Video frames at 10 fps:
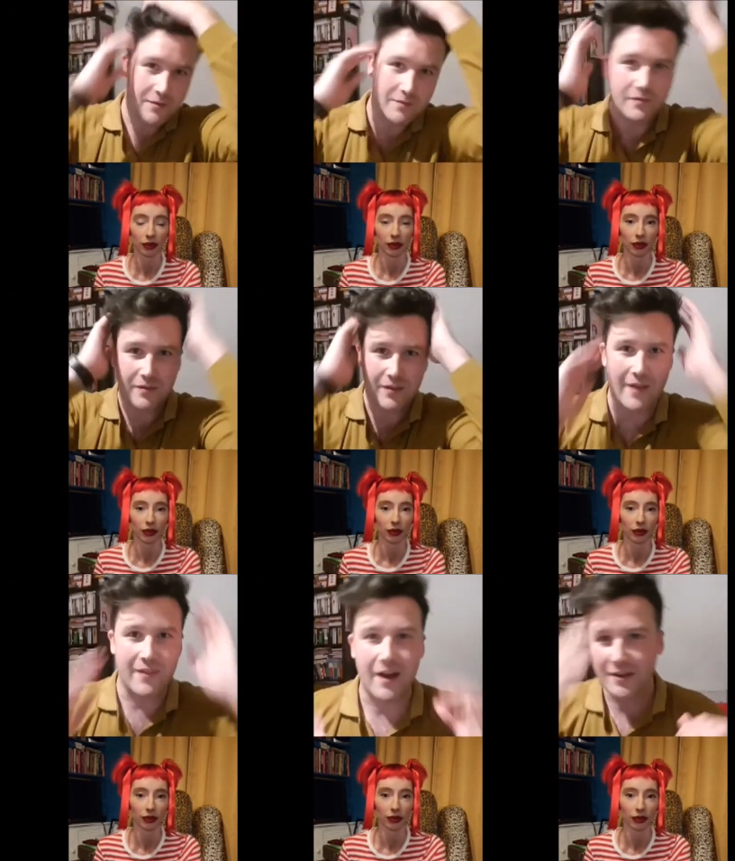Speaker 1: like
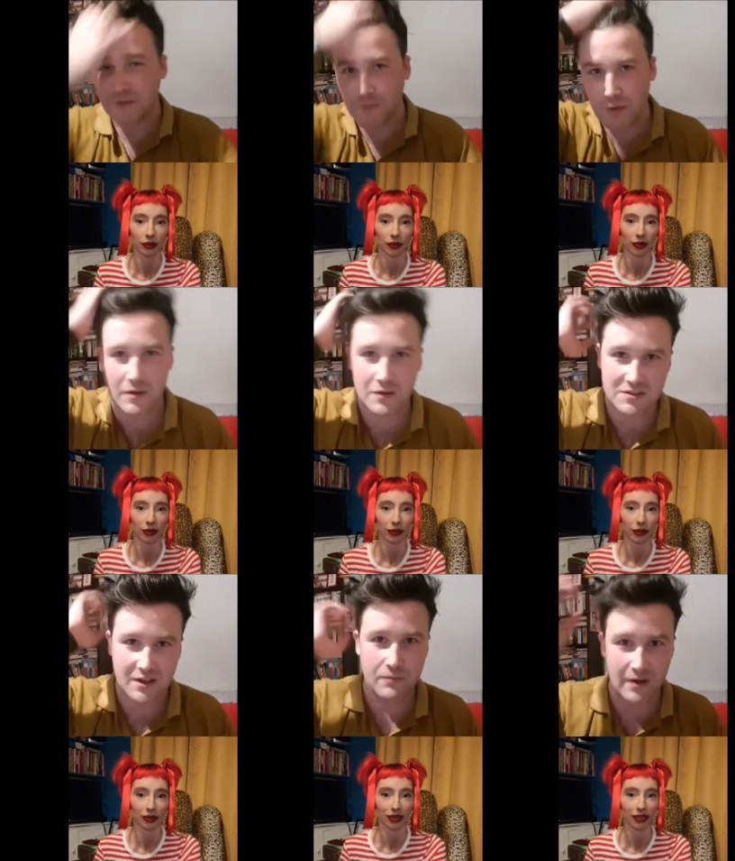that. So probably looks like I'm
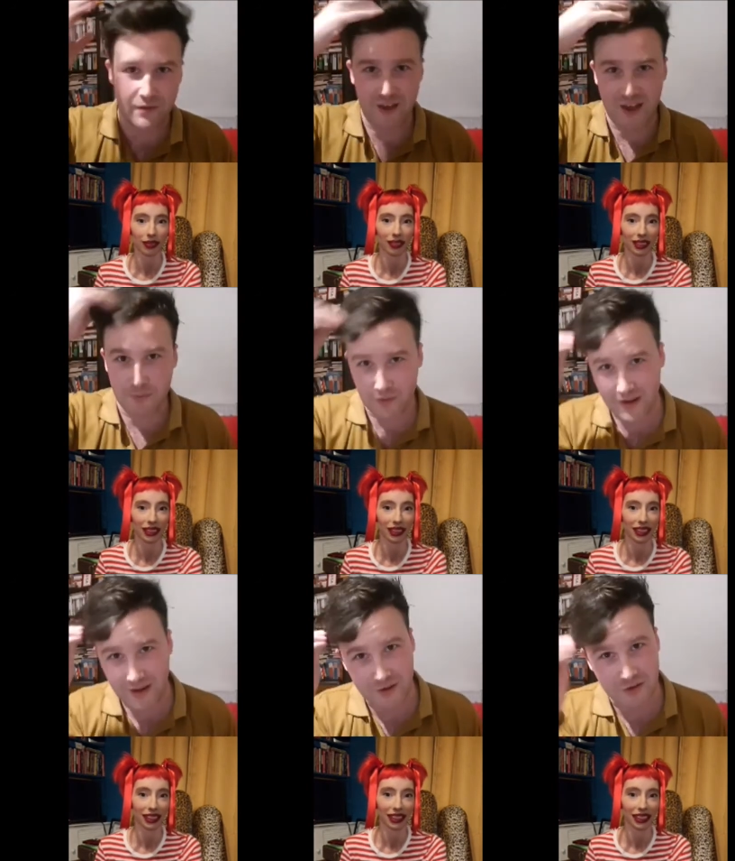really vain, but really, I
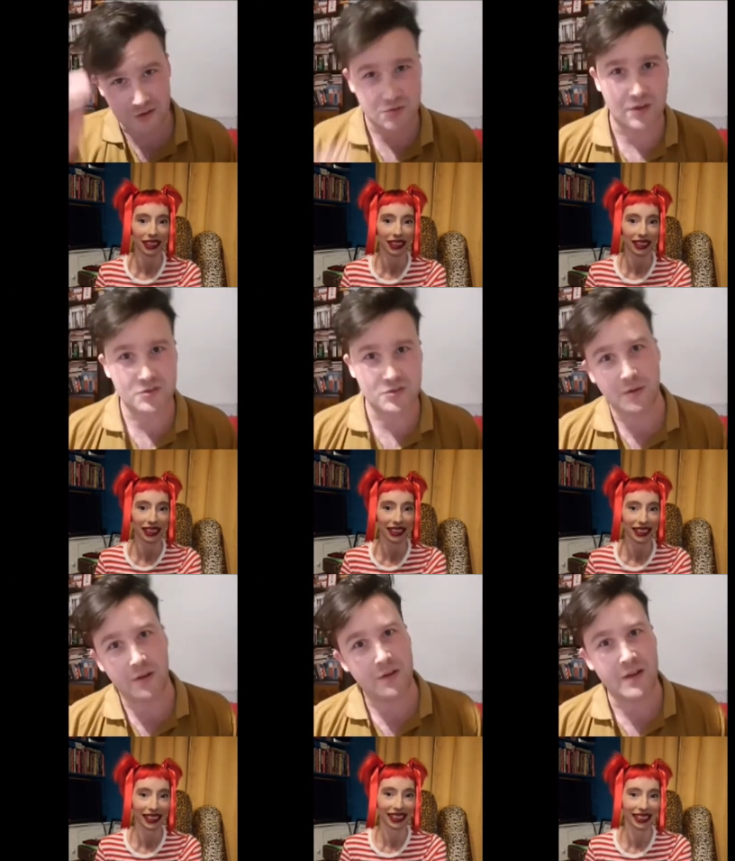just don't look
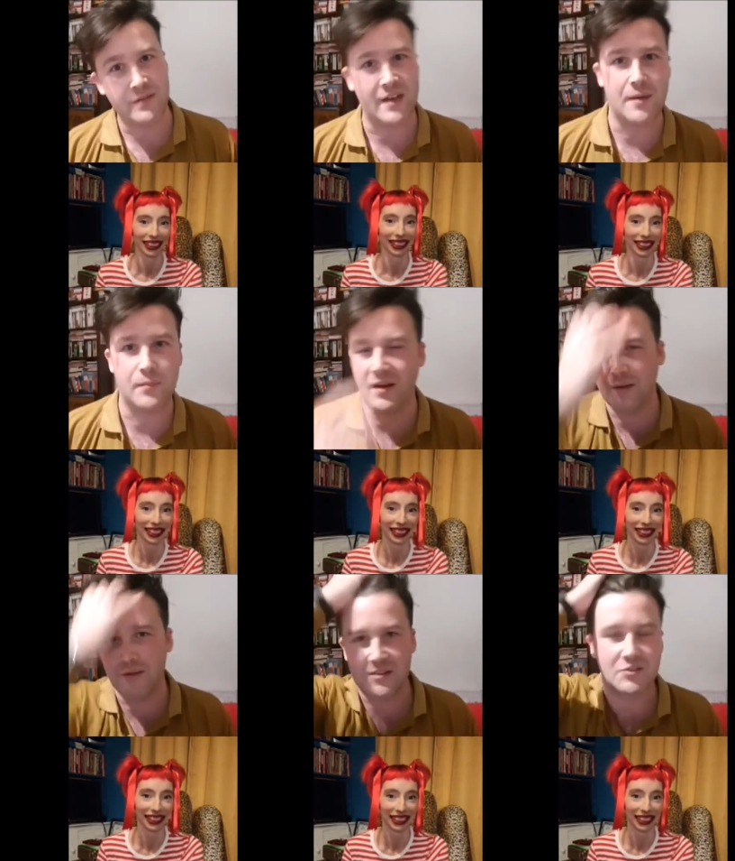like that. But anyways,
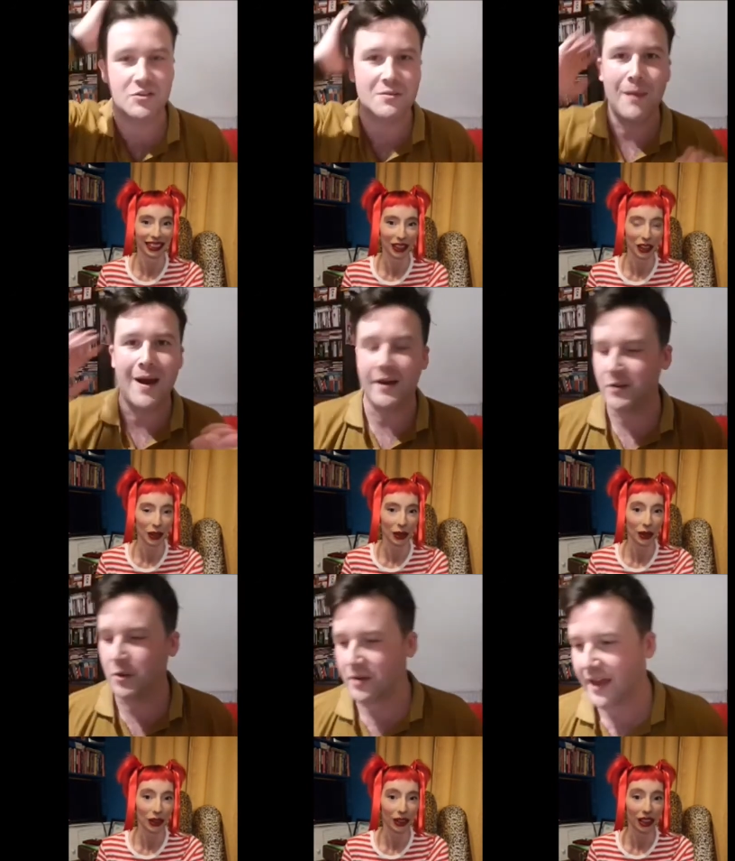it doesn't matter. No one
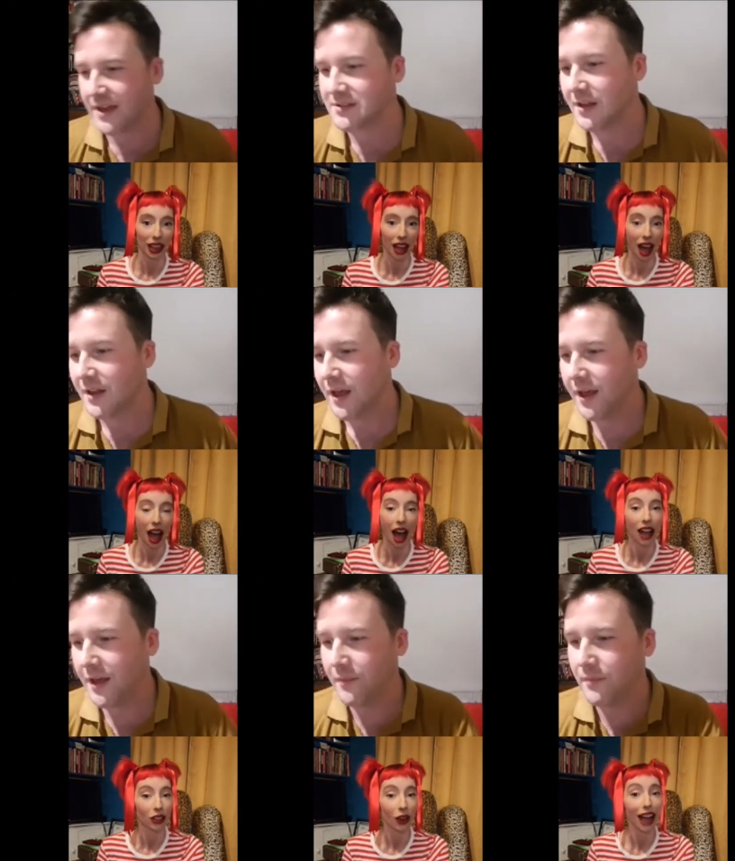cares.
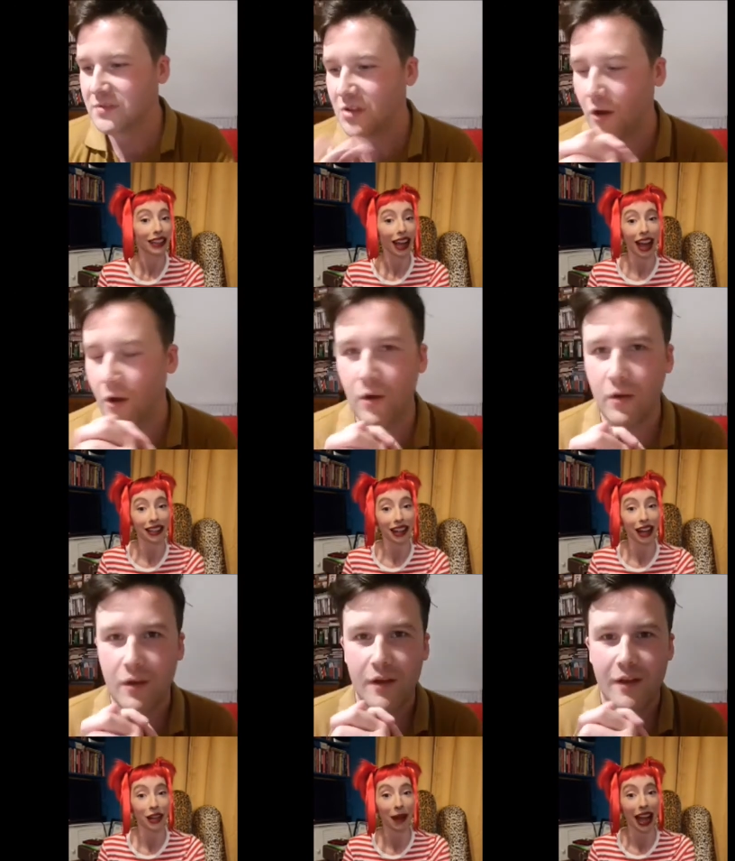
Speaker 2: I dyed my
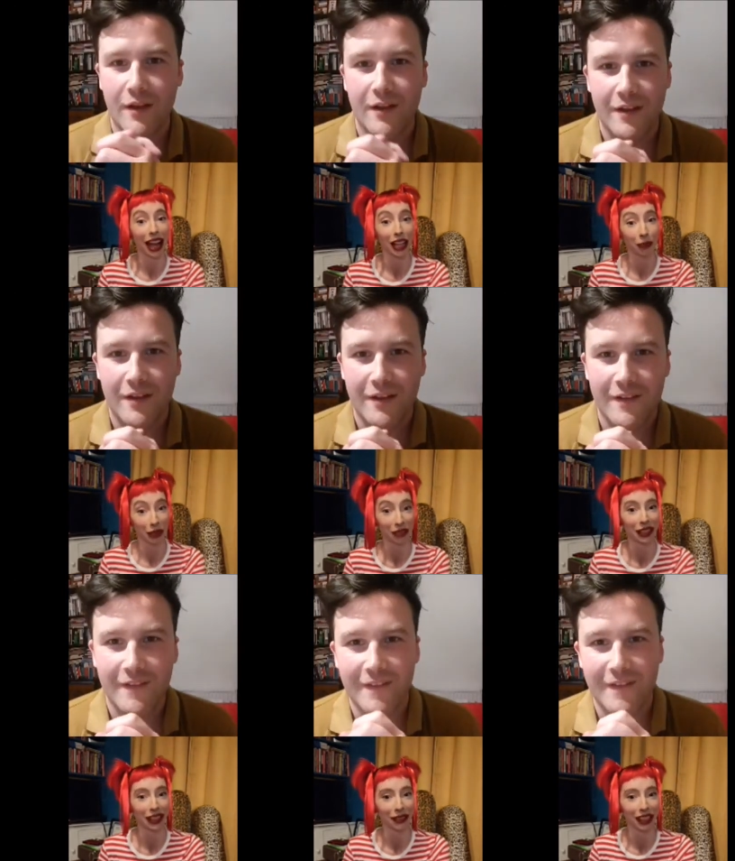hair specifically for
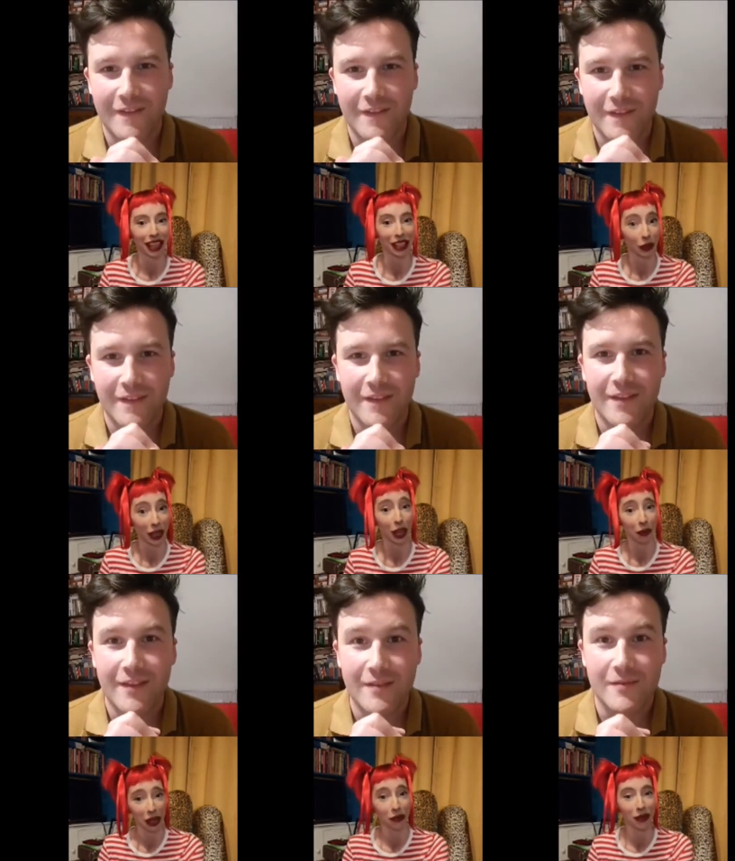this. I was like, I'm going to
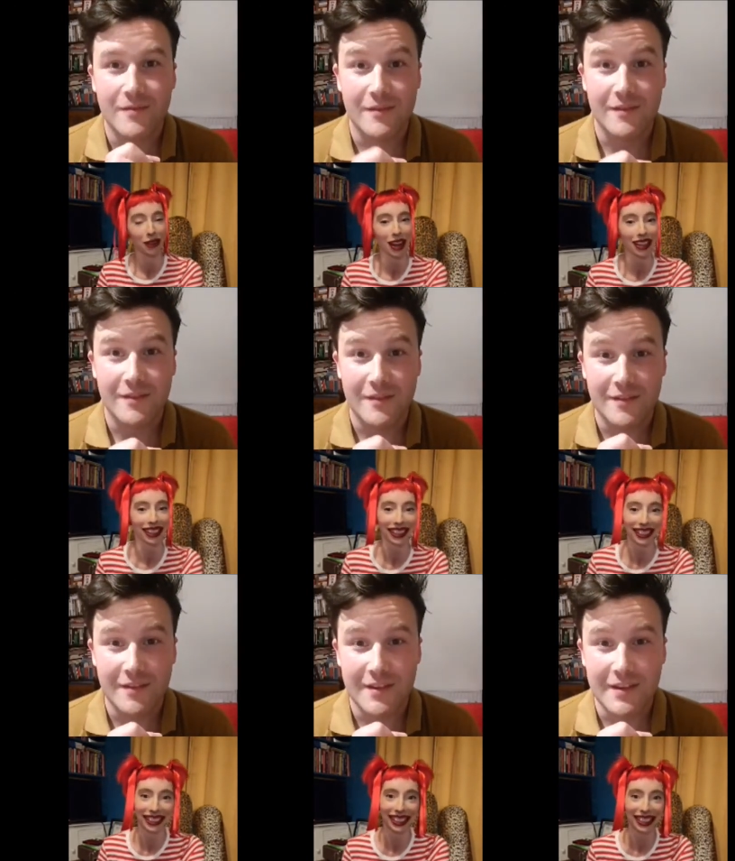re-redden it.
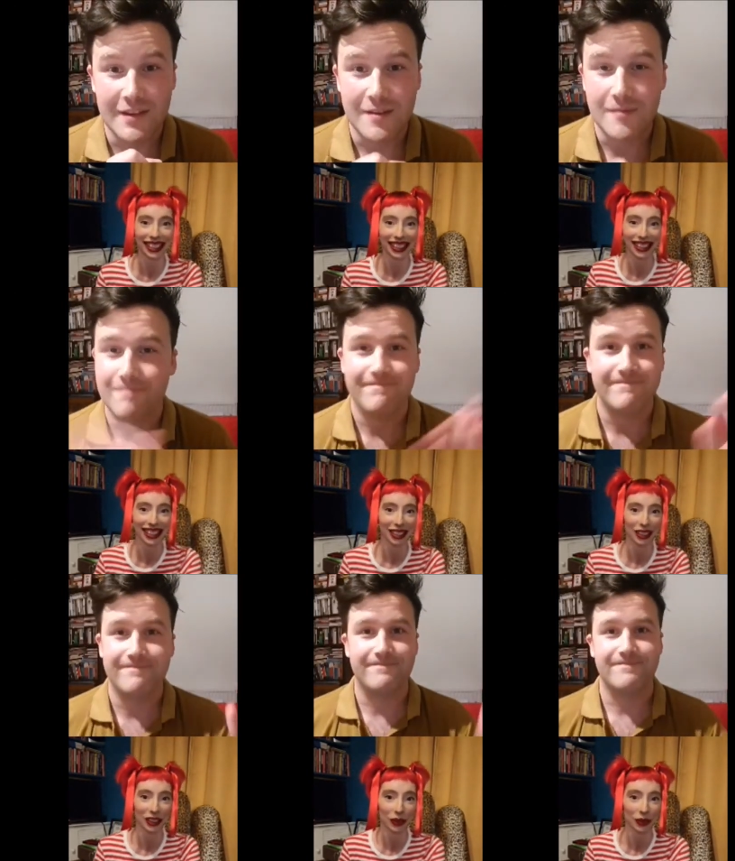But...
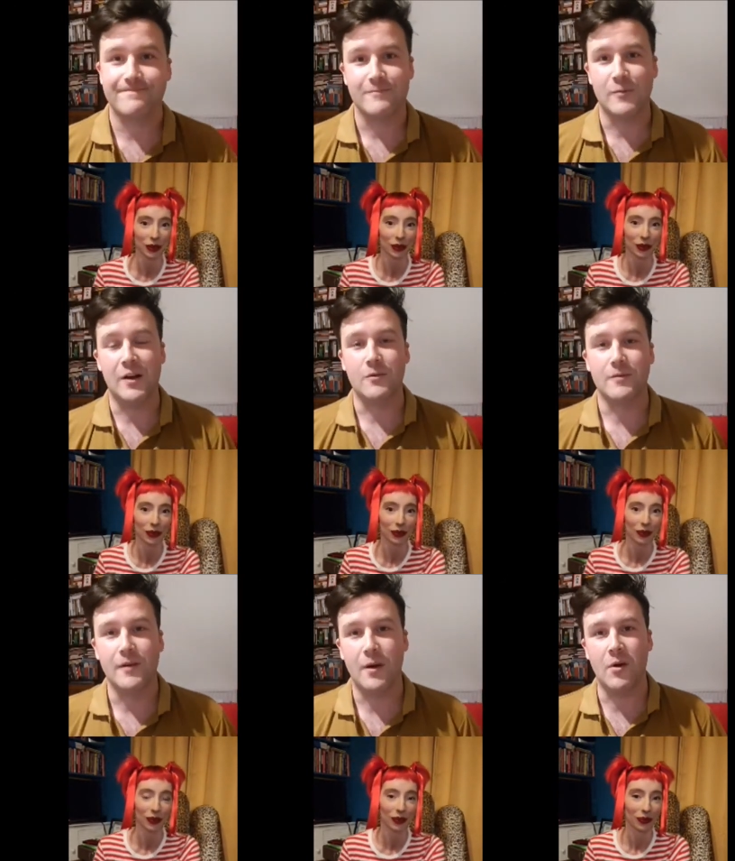
Speaker 1: Wow, I'm honoured.